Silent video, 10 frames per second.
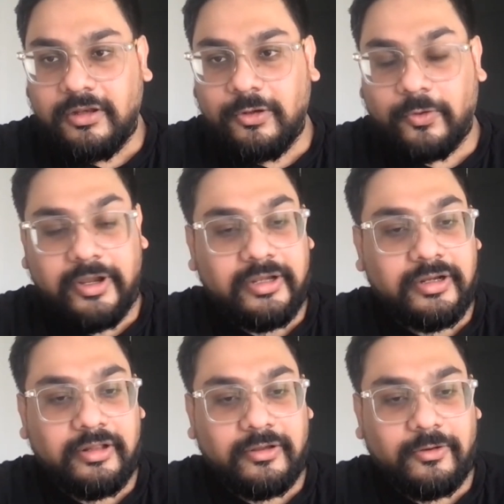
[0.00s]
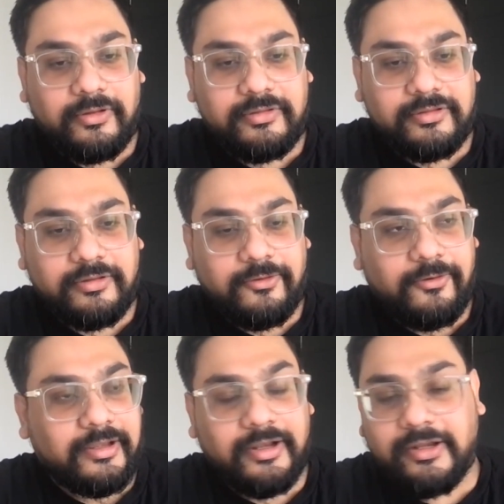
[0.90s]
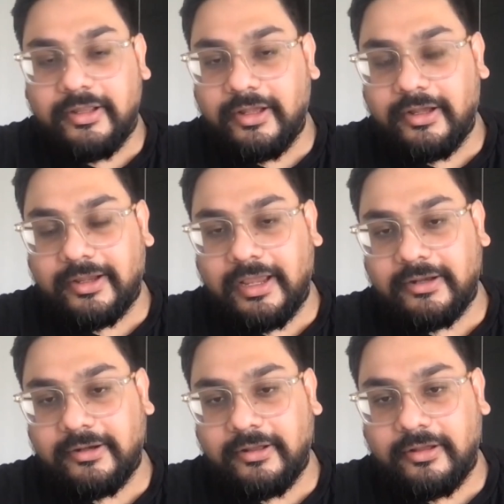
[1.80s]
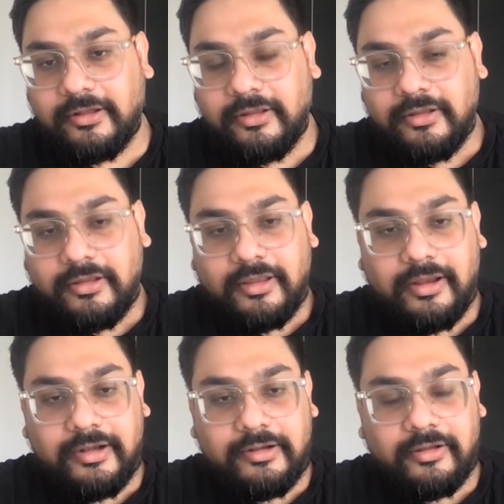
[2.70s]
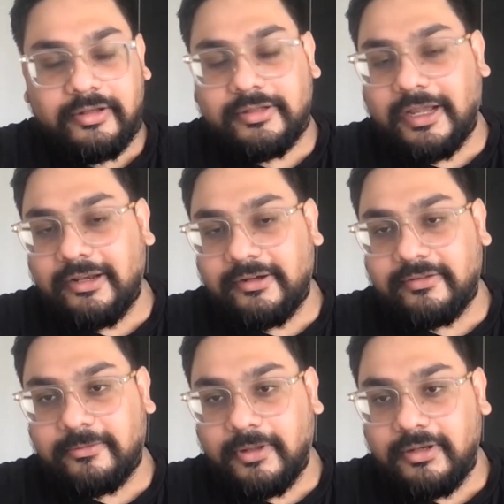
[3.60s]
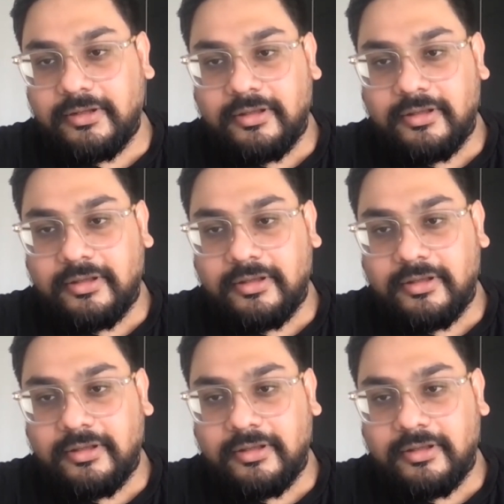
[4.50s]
located across India, Canada, and in Thailand as well.